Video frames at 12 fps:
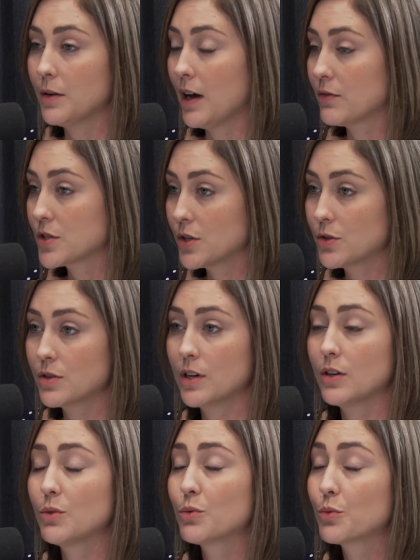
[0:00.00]
you have children,
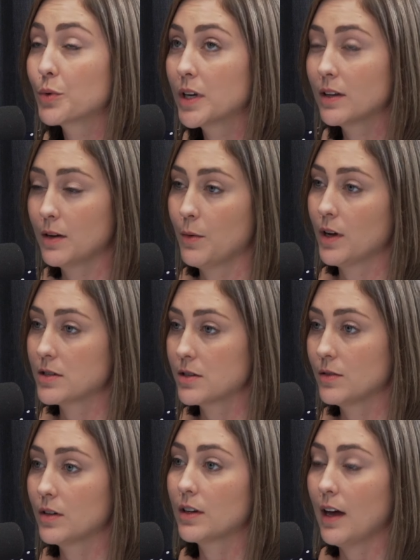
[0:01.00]
you really want to
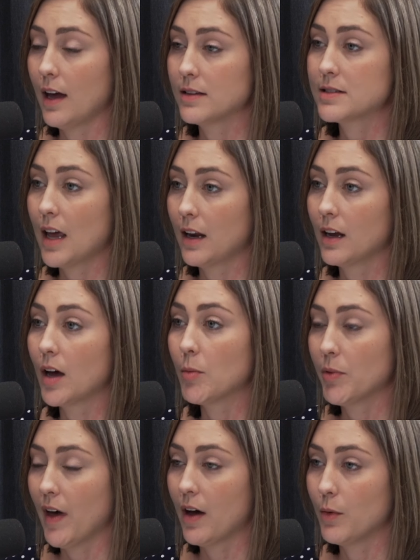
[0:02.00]
look at setting
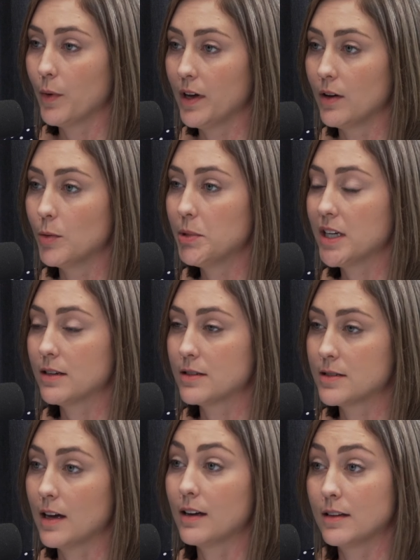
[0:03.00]
up that will
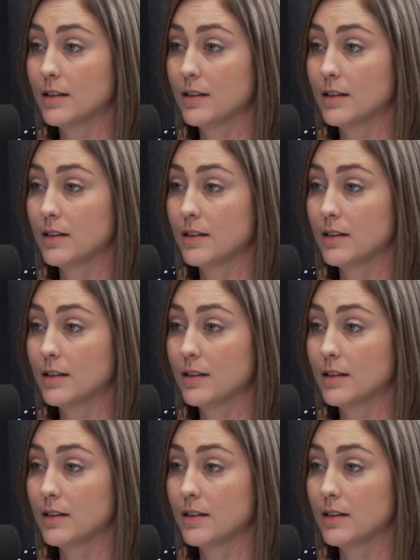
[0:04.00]
because that,